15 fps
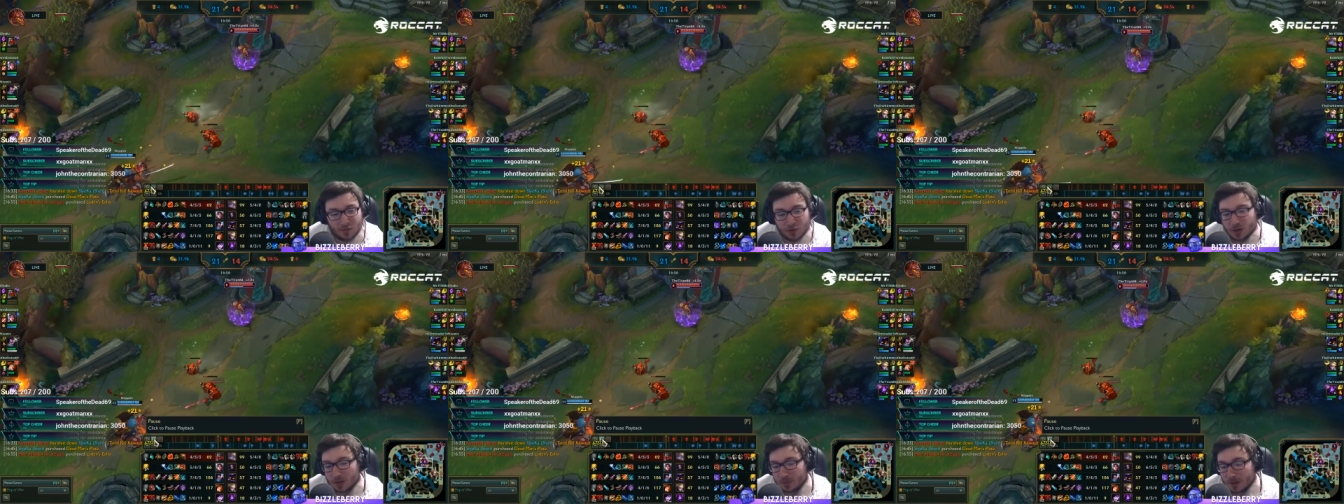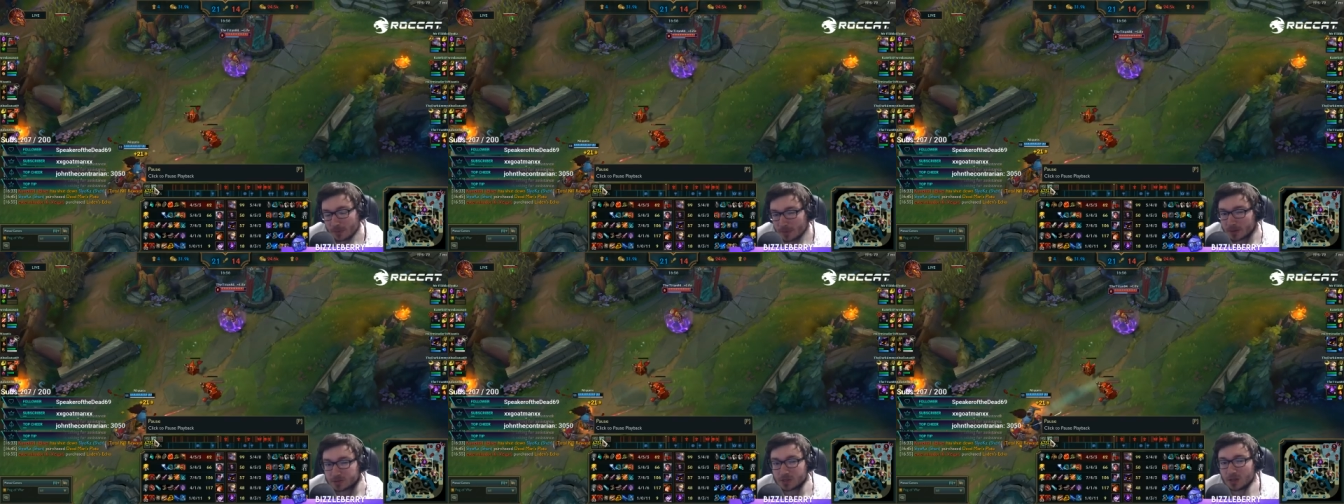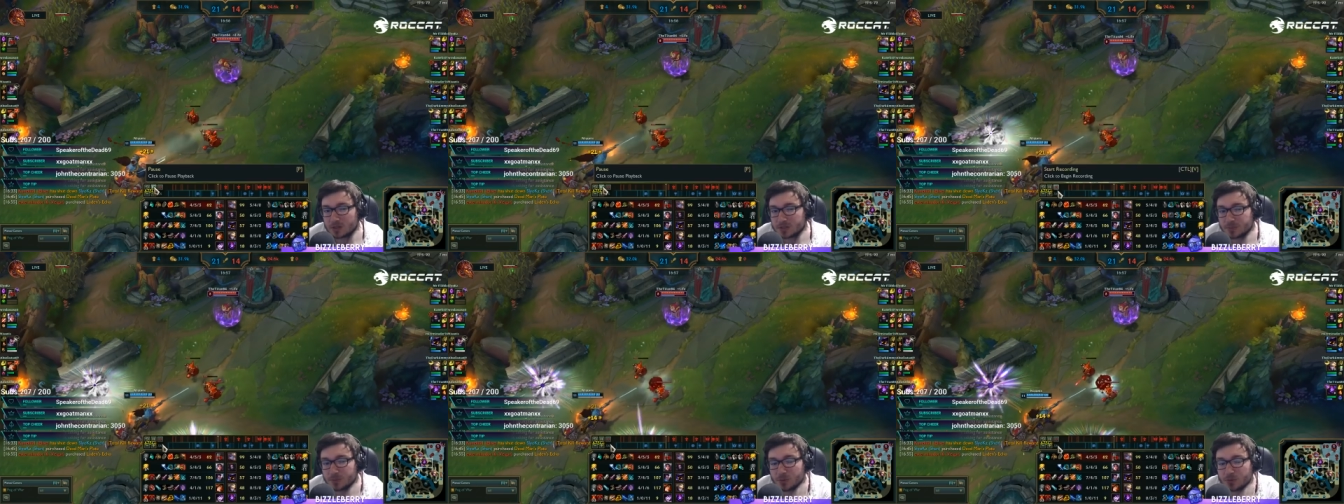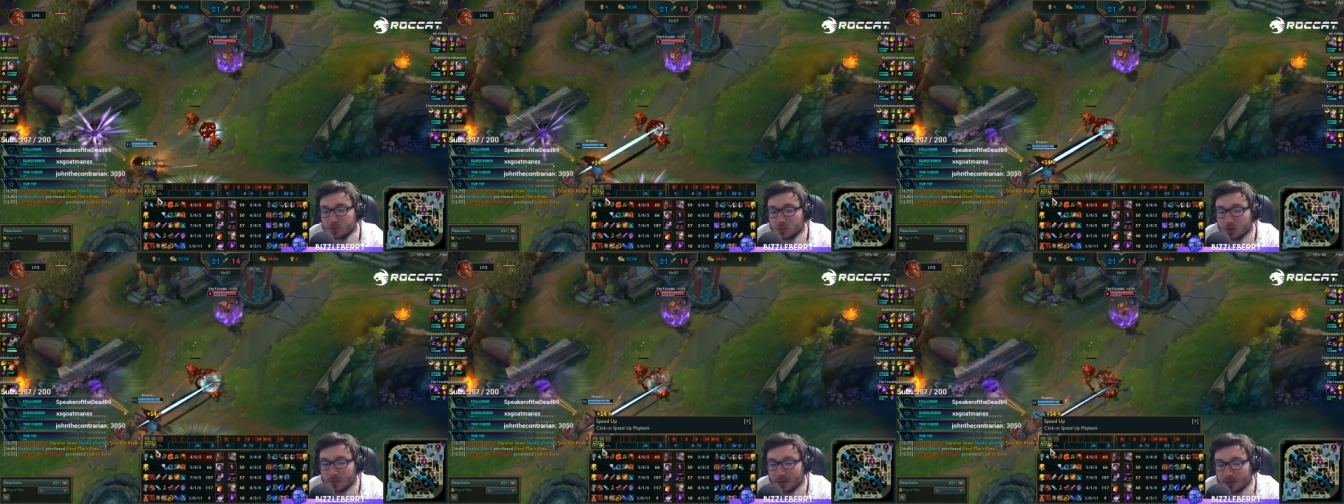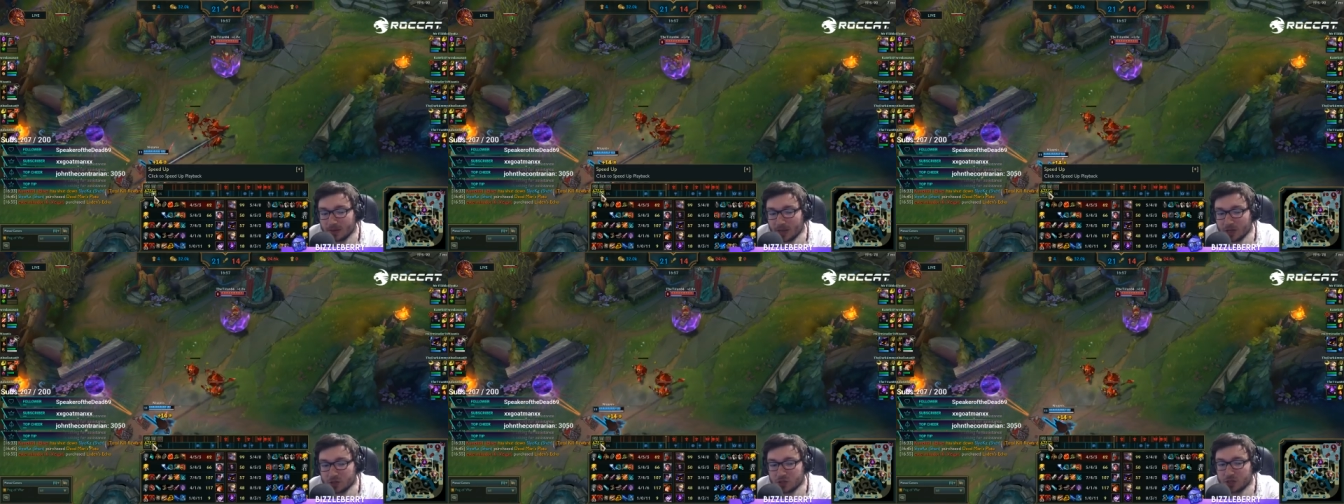if you're going to play Malzahar support, it's all about
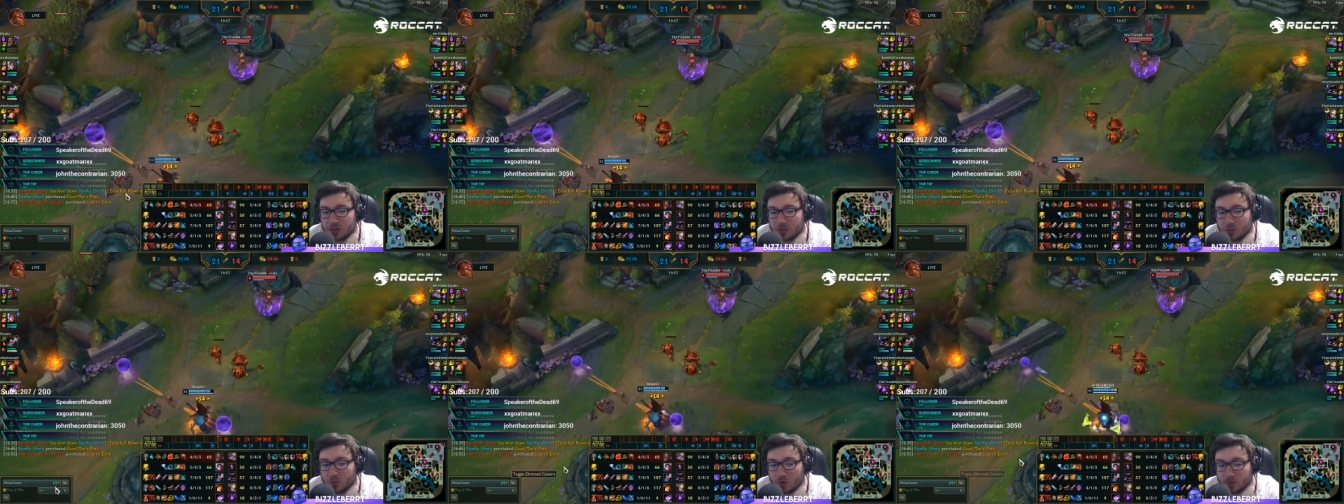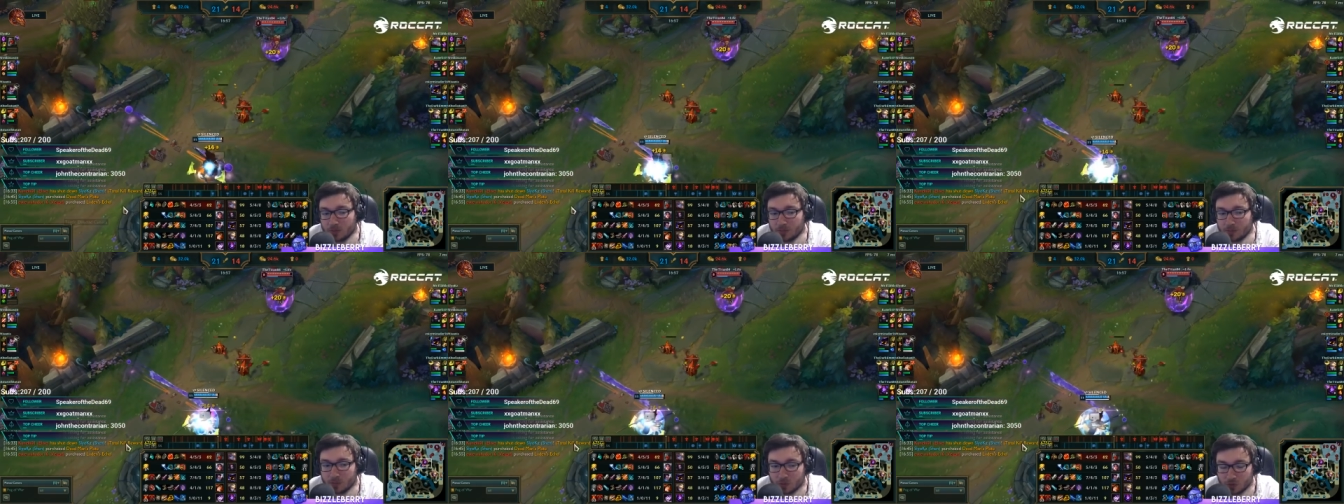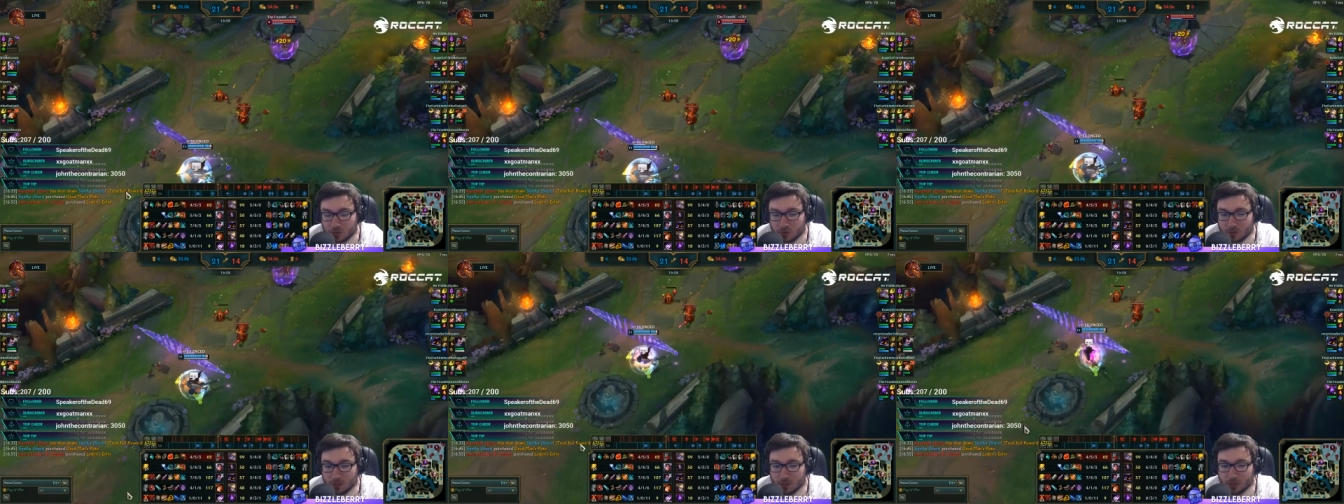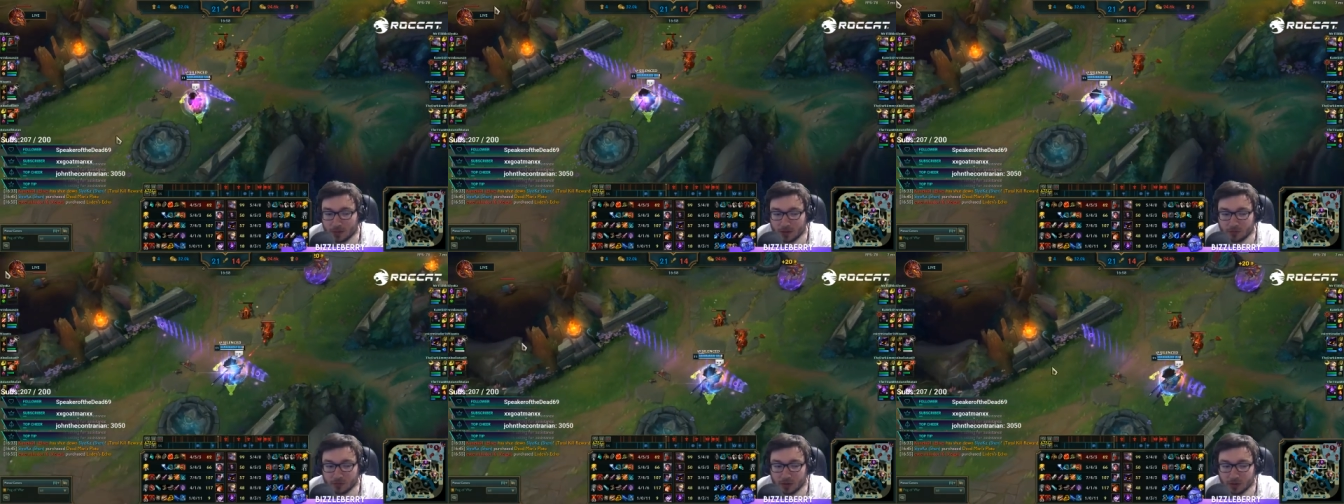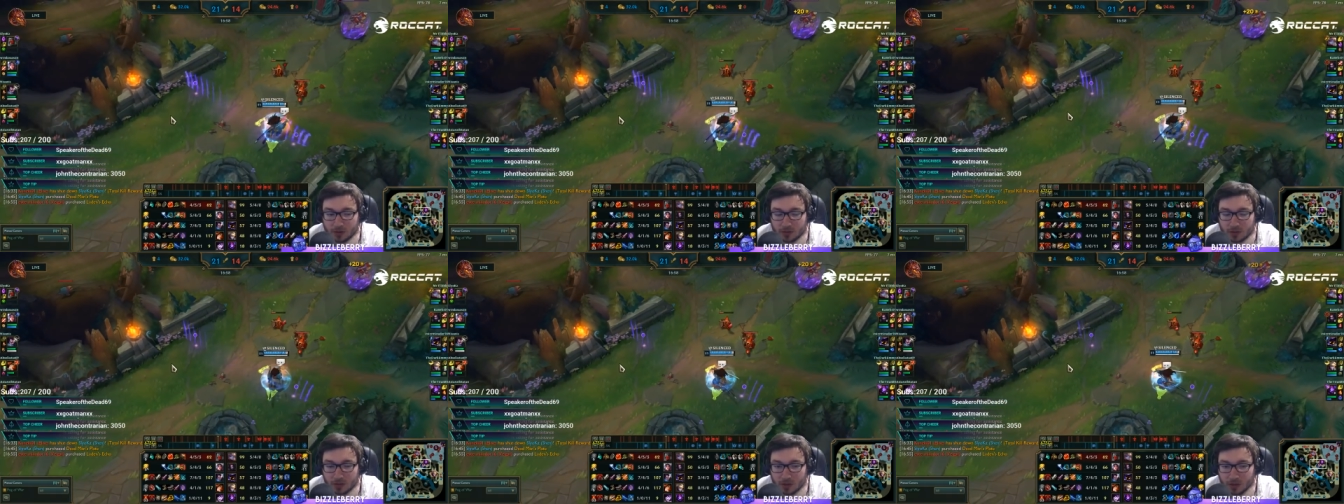catching 1 or 2 people out,
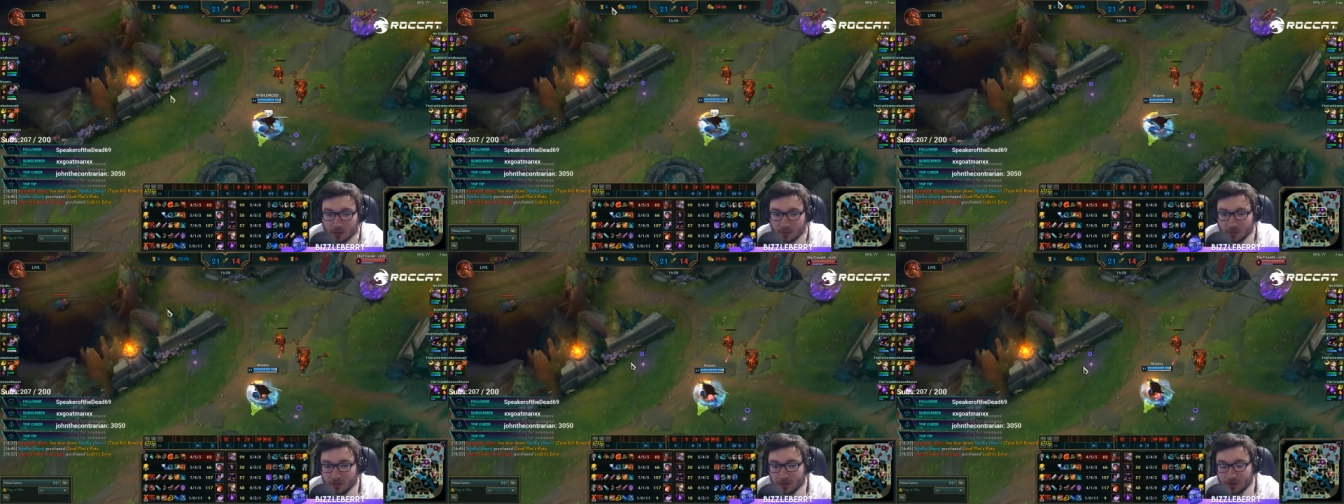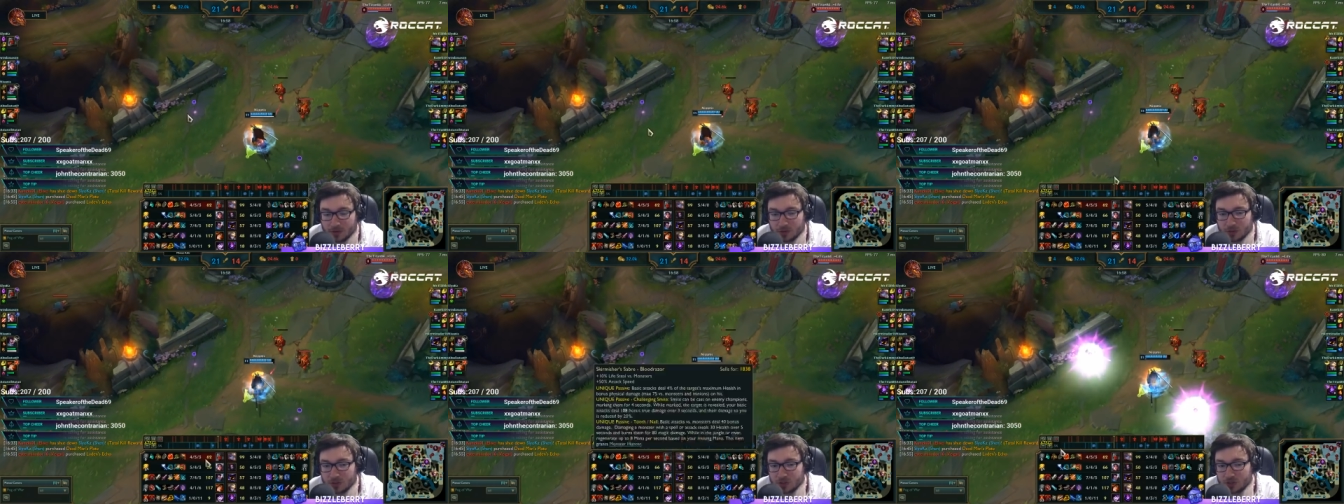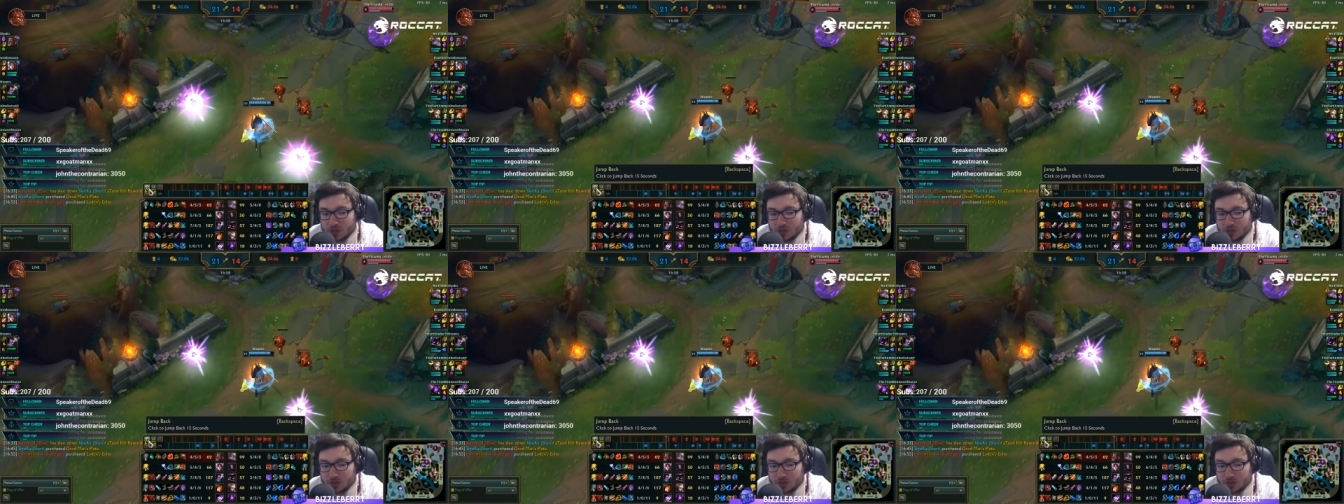right? I think Twin